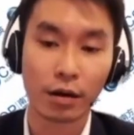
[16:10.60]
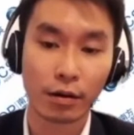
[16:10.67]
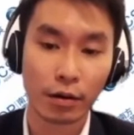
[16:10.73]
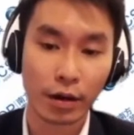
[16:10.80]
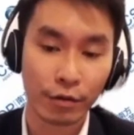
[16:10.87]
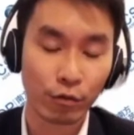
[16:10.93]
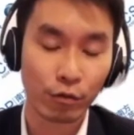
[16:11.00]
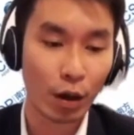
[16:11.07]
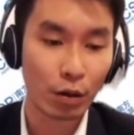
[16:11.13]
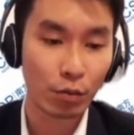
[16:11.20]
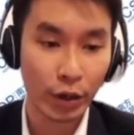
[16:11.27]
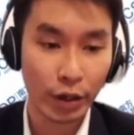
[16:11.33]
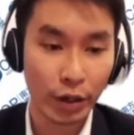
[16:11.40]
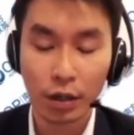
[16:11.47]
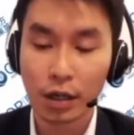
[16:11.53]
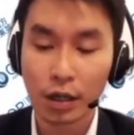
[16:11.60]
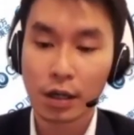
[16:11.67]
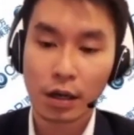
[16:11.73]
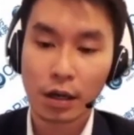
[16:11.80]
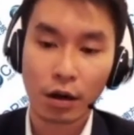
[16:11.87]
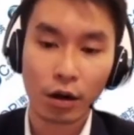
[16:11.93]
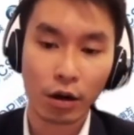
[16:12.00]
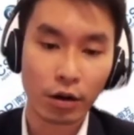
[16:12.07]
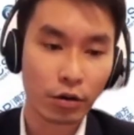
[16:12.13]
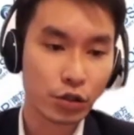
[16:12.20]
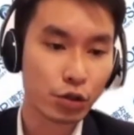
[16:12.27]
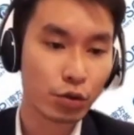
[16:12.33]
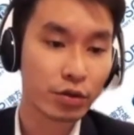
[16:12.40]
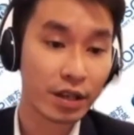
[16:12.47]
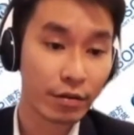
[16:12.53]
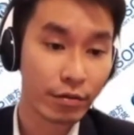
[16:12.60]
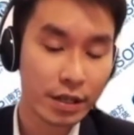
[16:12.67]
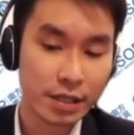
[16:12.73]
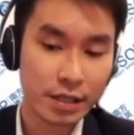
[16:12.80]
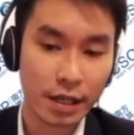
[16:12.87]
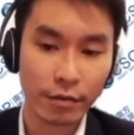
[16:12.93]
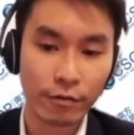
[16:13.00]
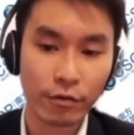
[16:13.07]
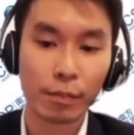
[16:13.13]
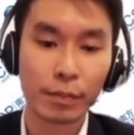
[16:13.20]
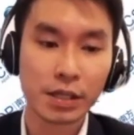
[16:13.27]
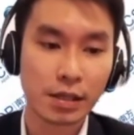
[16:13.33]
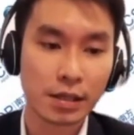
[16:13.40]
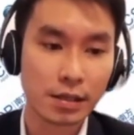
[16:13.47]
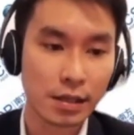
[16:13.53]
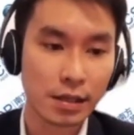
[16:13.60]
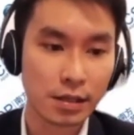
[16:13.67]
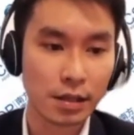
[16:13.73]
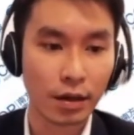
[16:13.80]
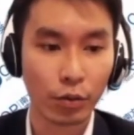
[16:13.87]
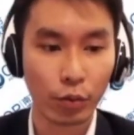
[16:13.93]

if one will, or also de-risking for businesses,